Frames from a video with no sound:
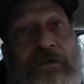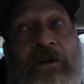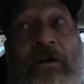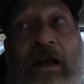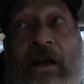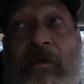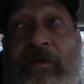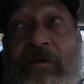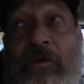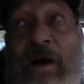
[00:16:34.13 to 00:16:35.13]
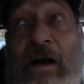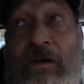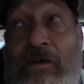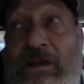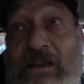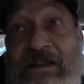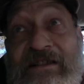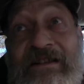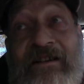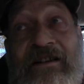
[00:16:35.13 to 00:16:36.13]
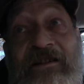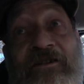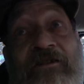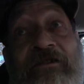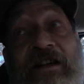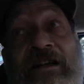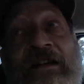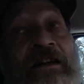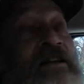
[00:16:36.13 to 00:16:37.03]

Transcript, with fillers: Car camping, wow, it's hot in here already.